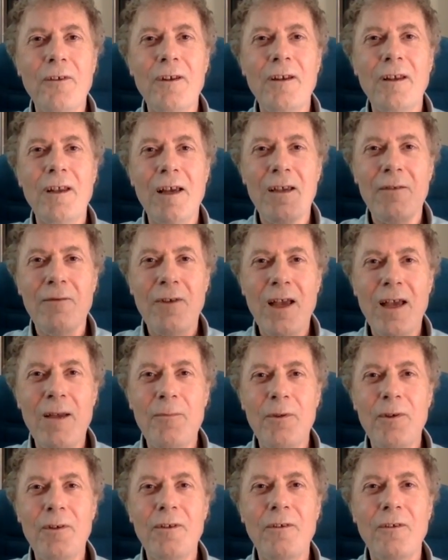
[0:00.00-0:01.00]
and life
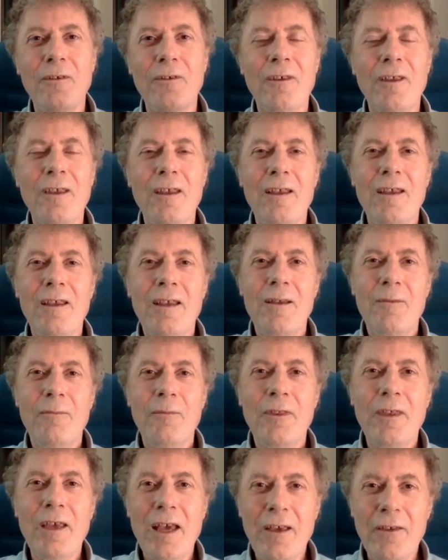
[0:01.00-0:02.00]
happens
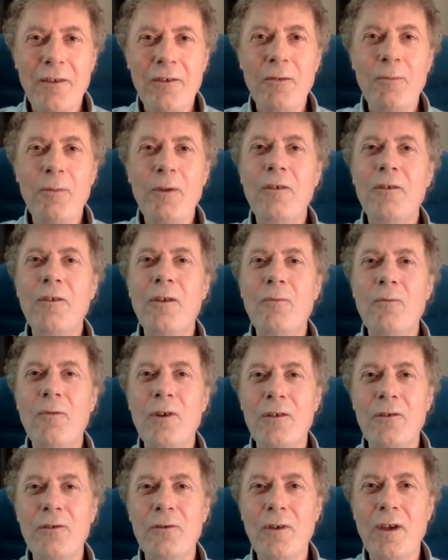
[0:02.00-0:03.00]
but there has to be
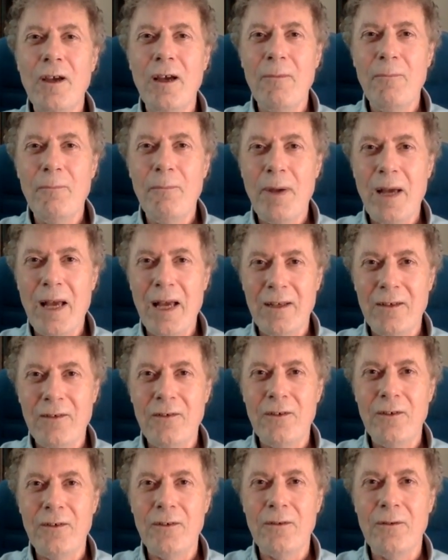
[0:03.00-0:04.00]
somewhere to come back
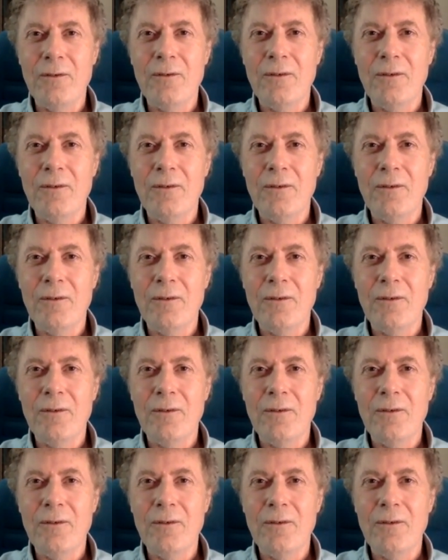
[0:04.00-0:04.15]
to.